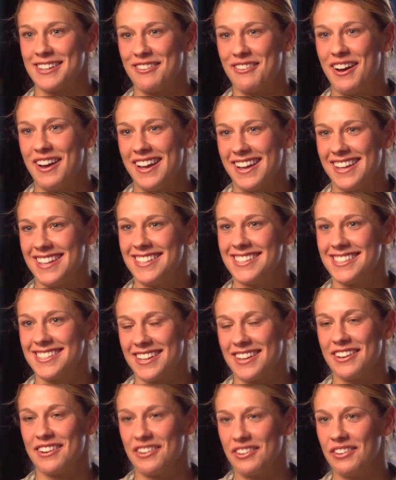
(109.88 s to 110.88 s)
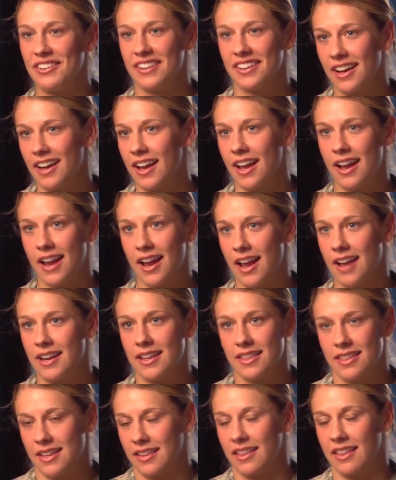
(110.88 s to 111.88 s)
was. So
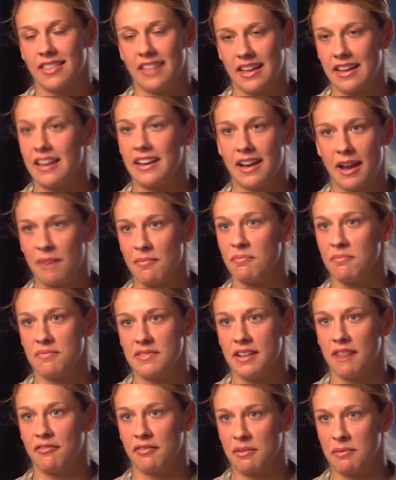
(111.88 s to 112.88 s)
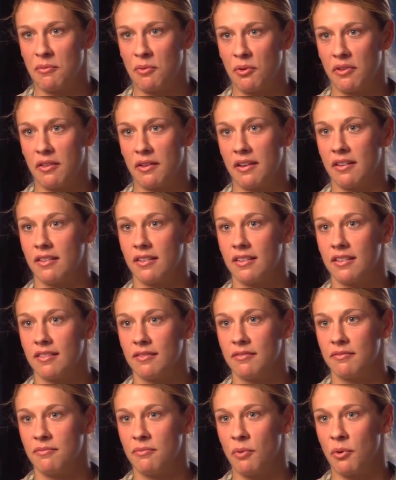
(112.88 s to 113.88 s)
anything that they need, I'm definitely more than
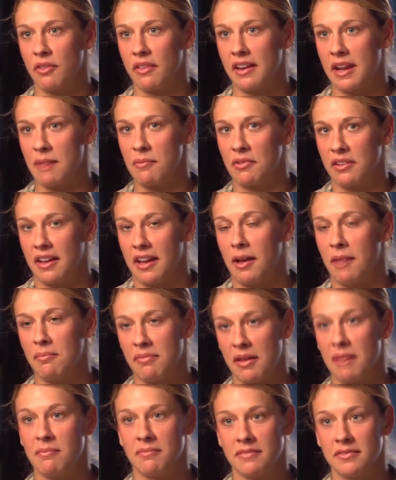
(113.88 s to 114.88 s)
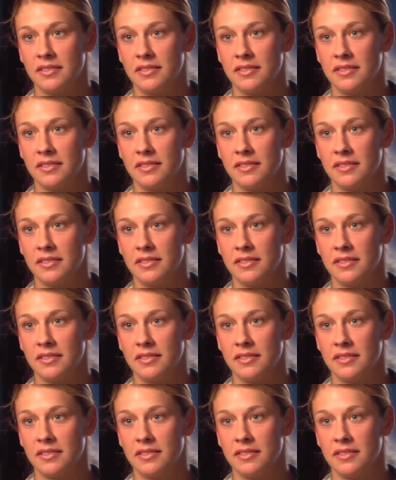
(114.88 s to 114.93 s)
more than able to help them.